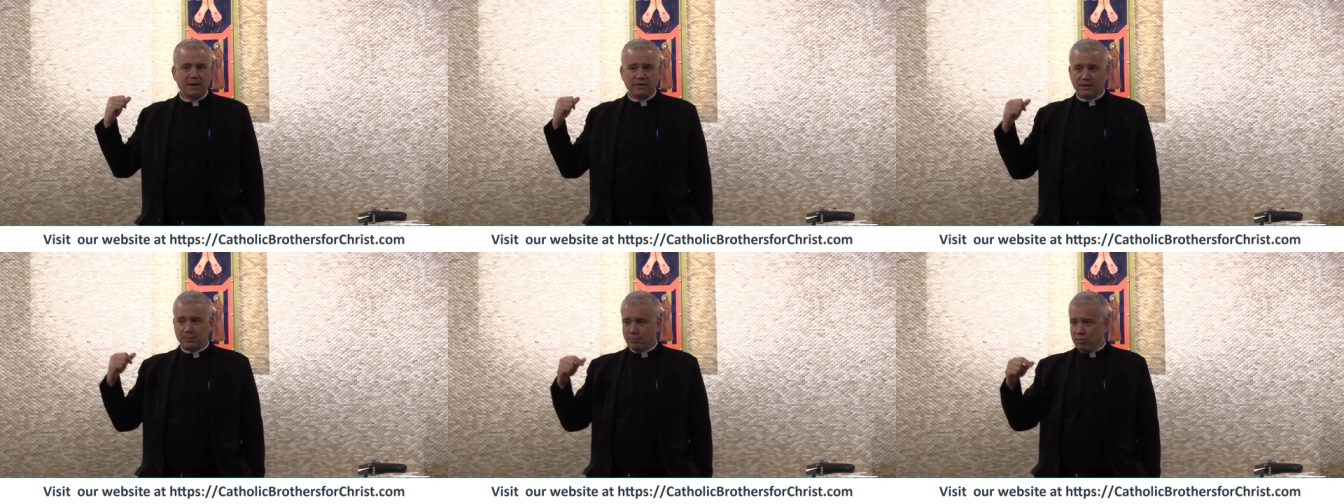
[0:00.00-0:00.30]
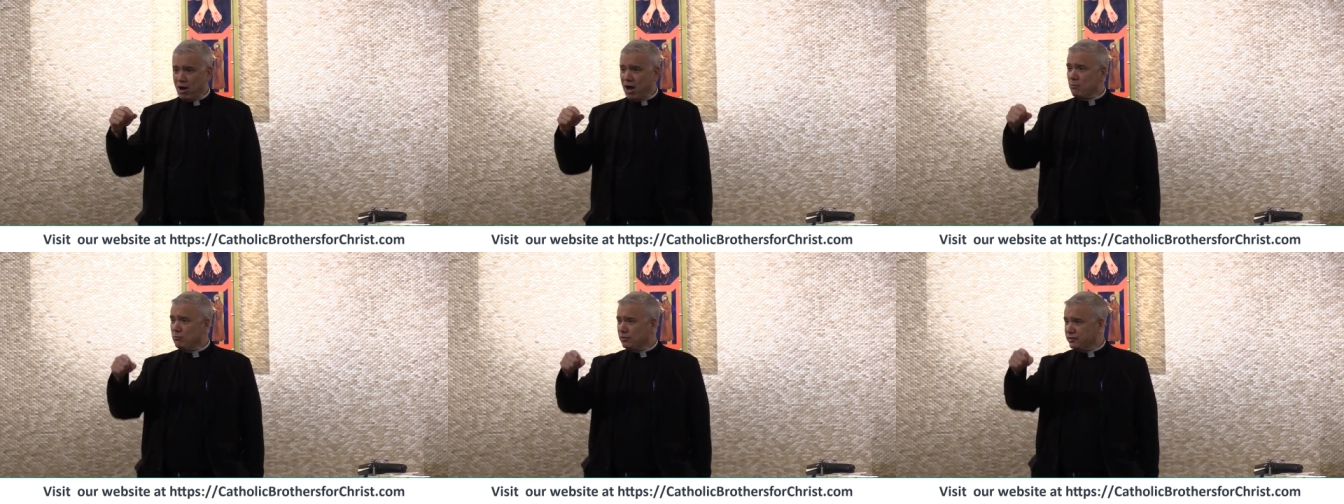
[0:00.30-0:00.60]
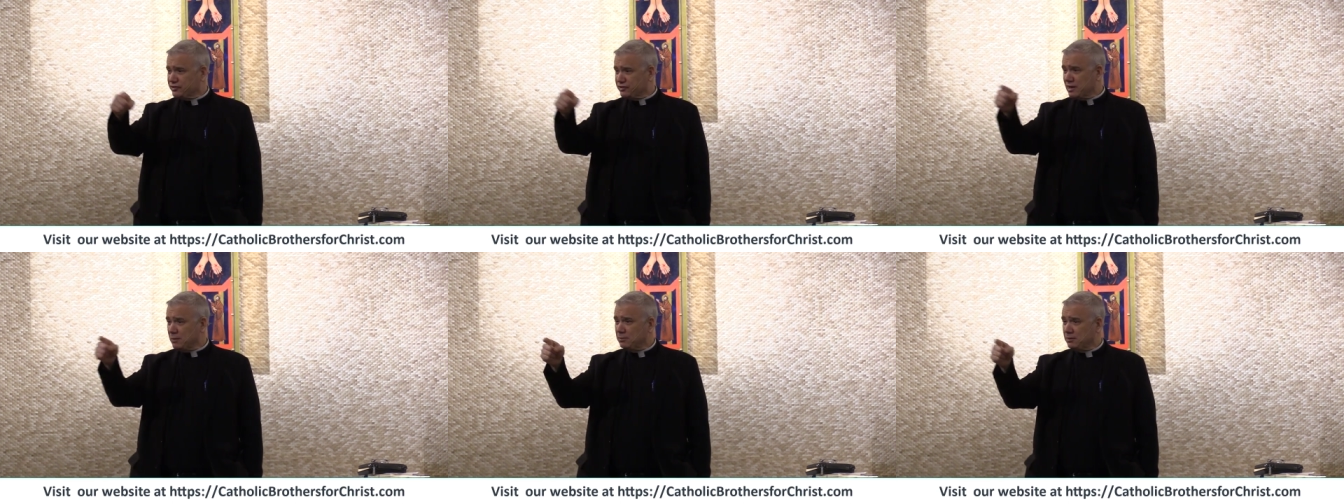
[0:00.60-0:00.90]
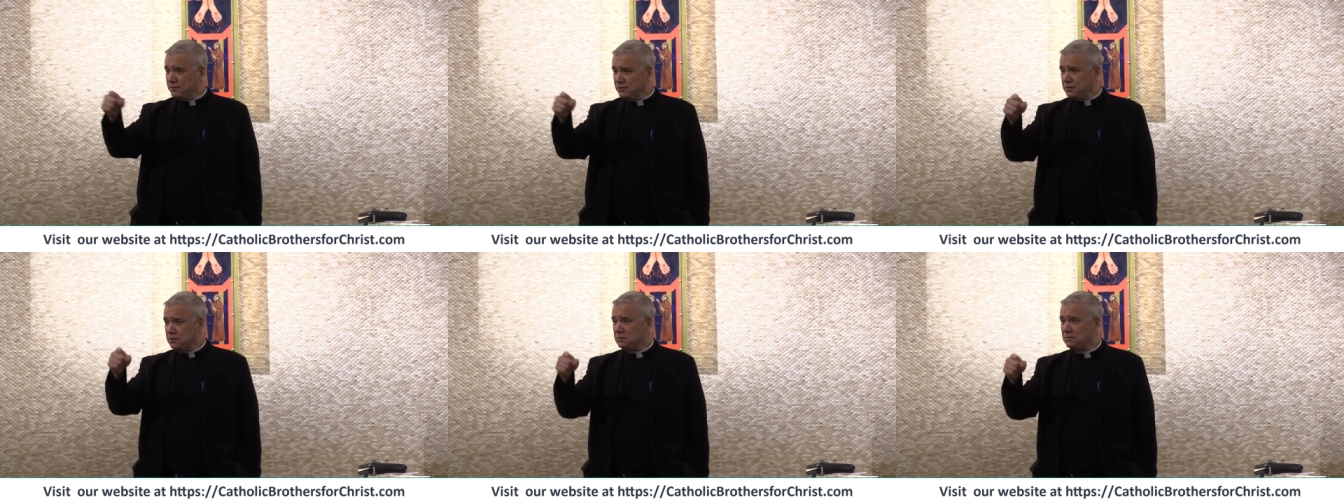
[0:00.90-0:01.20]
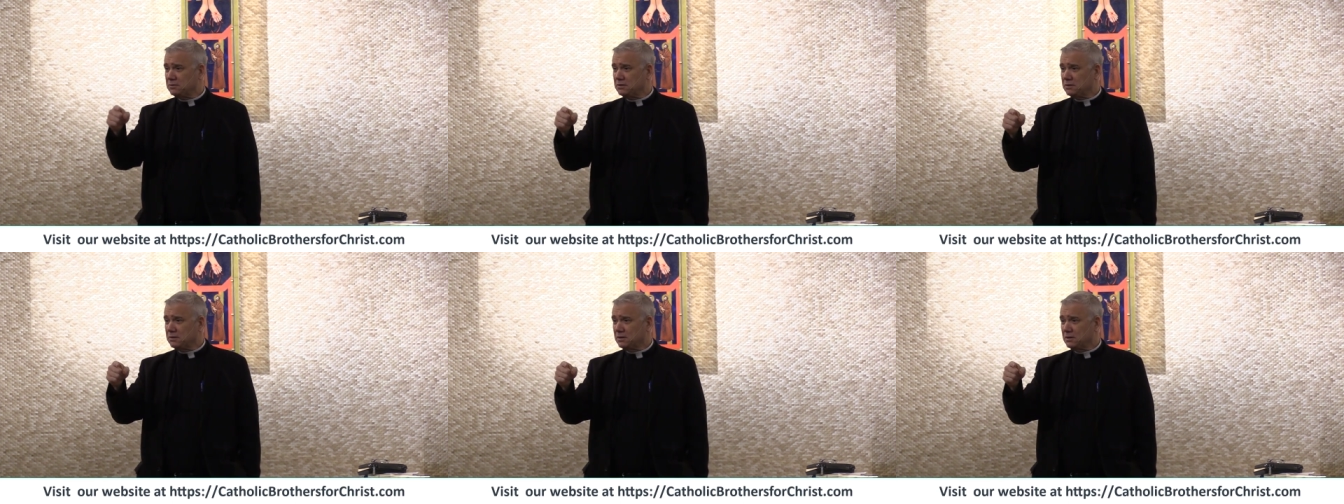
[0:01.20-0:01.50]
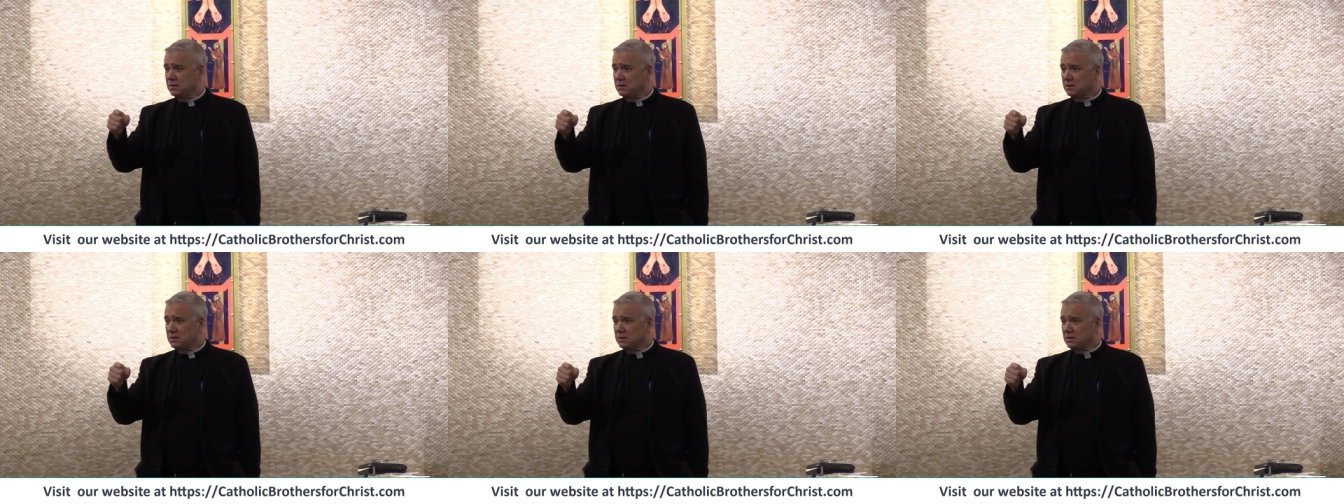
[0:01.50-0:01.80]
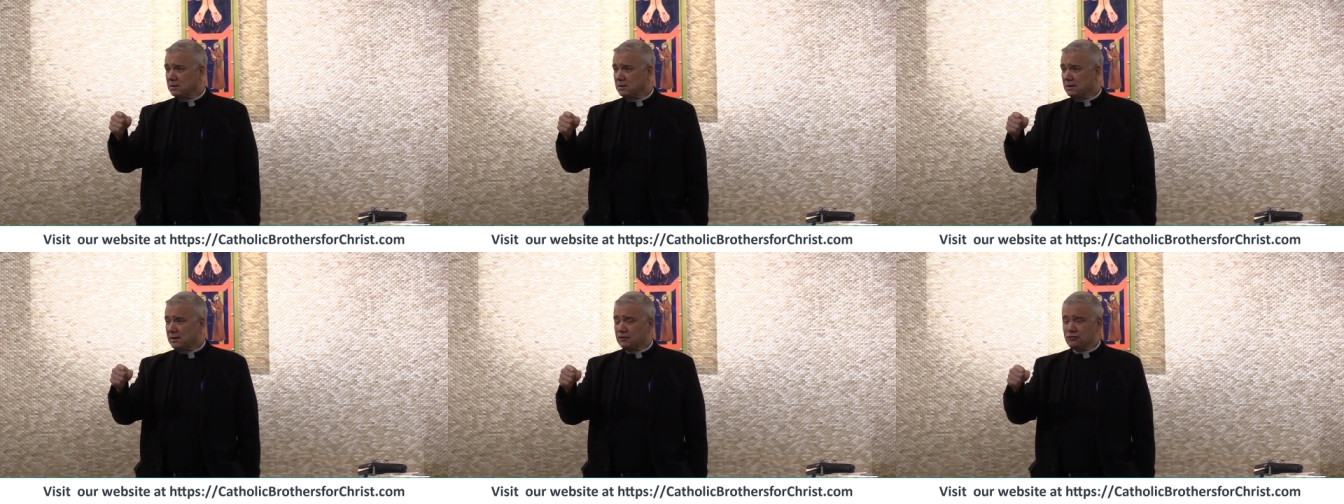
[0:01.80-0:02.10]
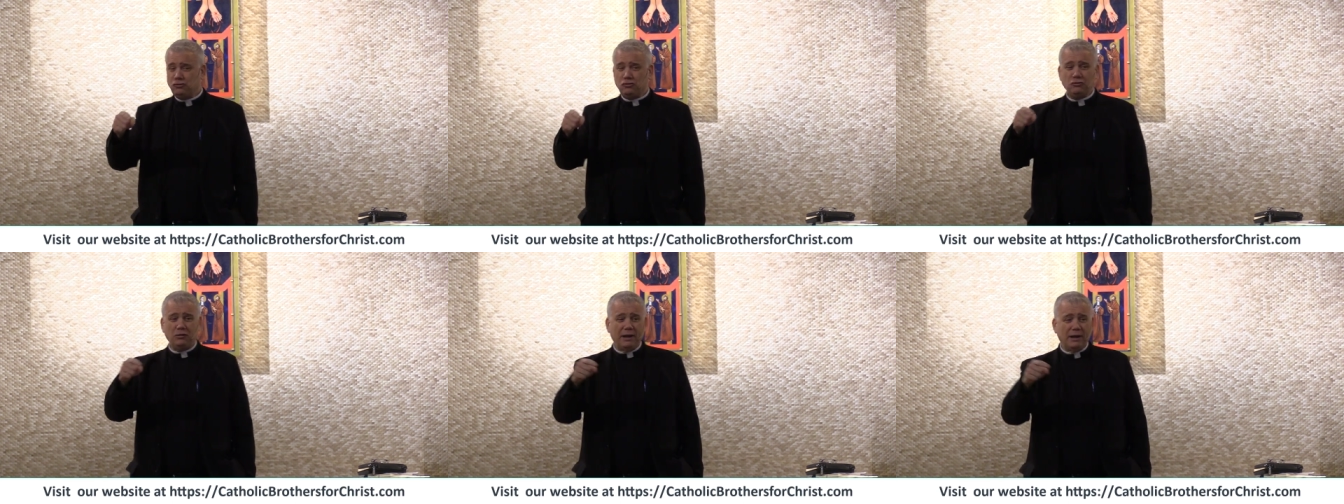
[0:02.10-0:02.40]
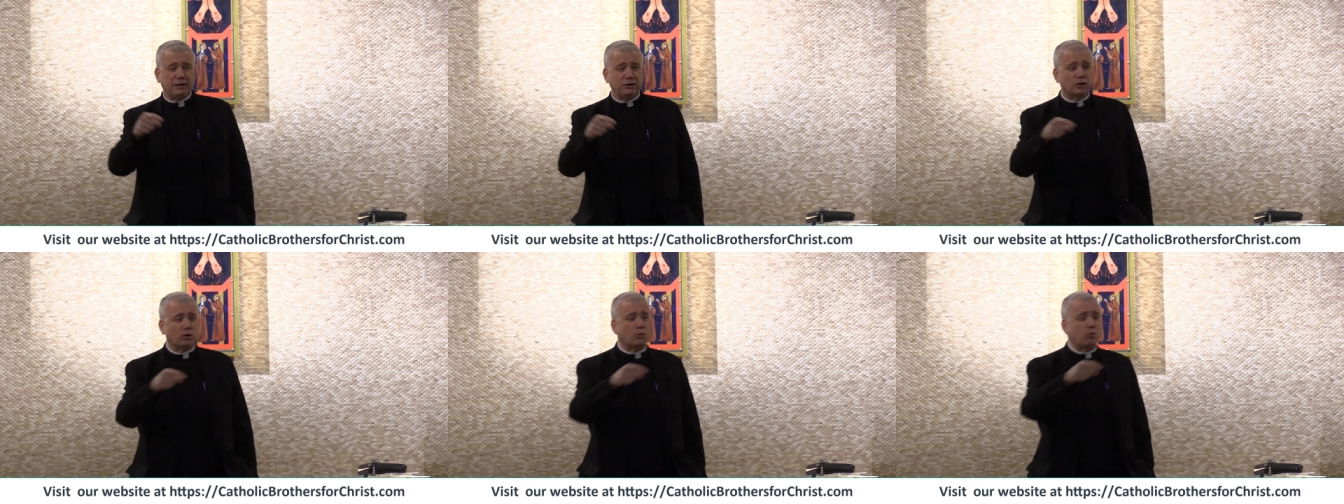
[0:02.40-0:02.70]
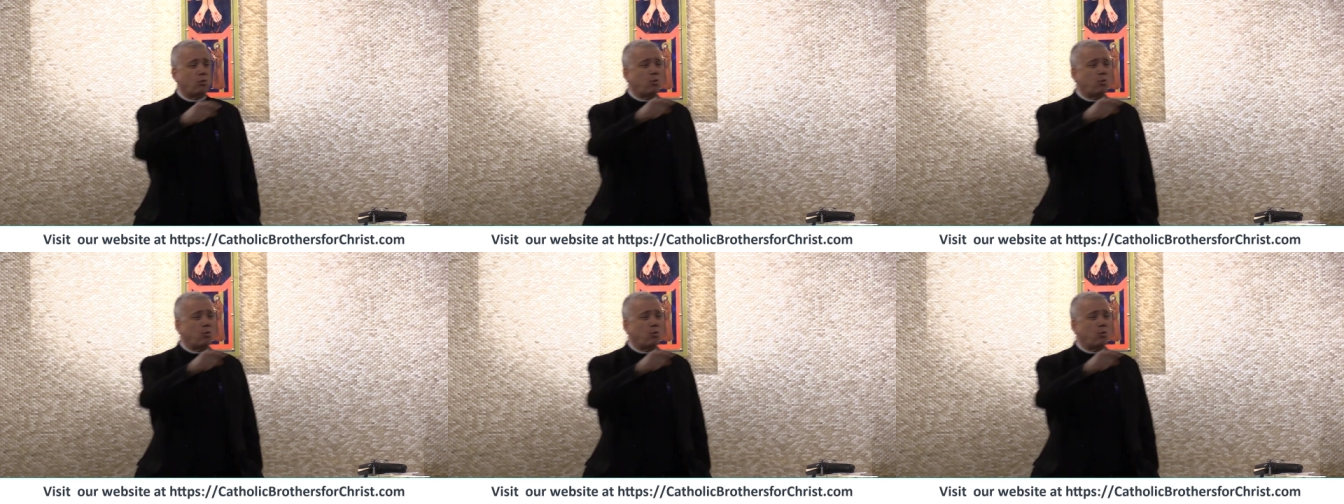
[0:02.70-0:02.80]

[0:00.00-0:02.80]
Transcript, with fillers: The problem with some of you is you let your